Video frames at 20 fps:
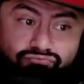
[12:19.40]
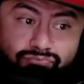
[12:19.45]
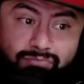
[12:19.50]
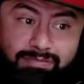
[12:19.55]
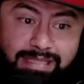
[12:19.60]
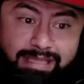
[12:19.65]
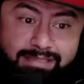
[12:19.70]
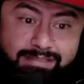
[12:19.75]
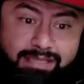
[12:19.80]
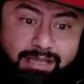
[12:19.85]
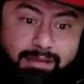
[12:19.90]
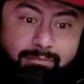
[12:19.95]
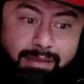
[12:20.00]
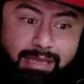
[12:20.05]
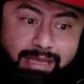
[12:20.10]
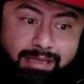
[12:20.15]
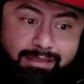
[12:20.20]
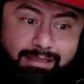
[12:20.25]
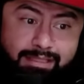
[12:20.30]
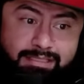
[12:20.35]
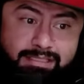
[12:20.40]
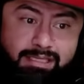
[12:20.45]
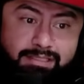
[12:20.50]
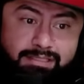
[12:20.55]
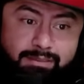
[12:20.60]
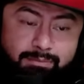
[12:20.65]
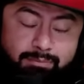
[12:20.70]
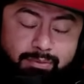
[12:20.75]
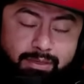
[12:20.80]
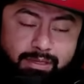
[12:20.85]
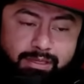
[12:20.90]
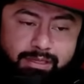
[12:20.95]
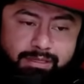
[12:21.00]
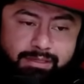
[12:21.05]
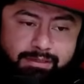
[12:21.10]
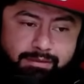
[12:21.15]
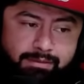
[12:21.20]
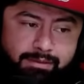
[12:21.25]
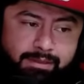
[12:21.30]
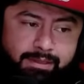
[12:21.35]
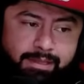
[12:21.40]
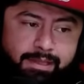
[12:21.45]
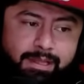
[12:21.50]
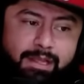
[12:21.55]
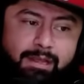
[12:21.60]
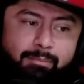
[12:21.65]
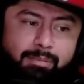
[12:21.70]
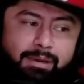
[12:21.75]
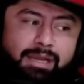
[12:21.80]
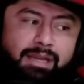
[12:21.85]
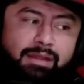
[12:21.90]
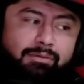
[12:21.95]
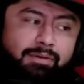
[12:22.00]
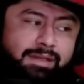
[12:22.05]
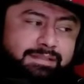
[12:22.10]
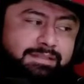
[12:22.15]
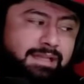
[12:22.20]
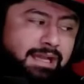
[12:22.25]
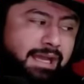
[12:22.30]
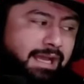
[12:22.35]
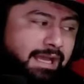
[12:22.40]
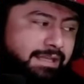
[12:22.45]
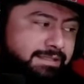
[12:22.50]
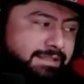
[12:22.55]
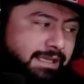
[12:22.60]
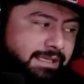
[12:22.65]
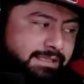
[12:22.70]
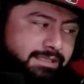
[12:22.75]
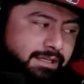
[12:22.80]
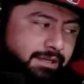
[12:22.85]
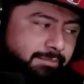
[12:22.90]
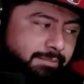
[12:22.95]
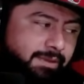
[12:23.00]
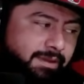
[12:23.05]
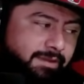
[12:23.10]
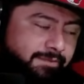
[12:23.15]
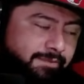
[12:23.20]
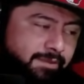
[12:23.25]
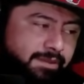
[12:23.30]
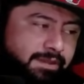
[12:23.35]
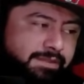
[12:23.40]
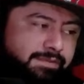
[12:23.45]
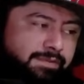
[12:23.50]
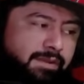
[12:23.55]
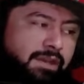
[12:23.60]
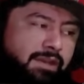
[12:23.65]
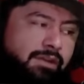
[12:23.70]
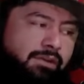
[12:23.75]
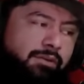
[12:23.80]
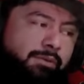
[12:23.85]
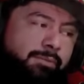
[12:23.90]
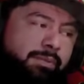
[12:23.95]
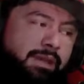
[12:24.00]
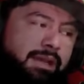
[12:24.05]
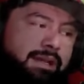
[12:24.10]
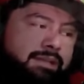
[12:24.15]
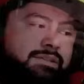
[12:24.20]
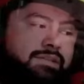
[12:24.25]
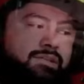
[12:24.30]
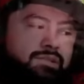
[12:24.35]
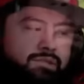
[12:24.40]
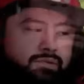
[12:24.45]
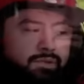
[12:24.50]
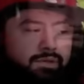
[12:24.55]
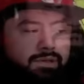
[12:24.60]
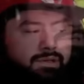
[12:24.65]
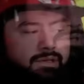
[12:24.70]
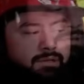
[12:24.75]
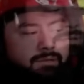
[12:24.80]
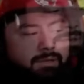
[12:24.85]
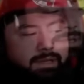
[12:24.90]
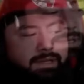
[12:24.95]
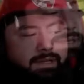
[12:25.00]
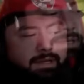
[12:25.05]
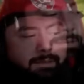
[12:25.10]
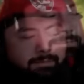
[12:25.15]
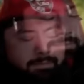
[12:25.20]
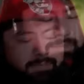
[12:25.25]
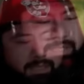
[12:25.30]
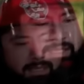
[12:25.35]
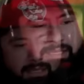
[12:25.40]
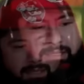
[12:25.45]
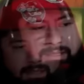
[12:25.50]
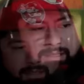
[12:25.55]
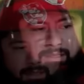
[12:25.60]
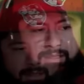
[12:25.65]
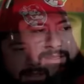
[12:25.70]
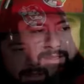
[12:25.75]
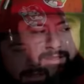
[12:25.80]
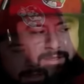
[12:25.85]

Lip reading: That's not bad. That's actually pretty good. But anyways, guys, that's going to be it for this video. I hope you guys enjoyed the quick update.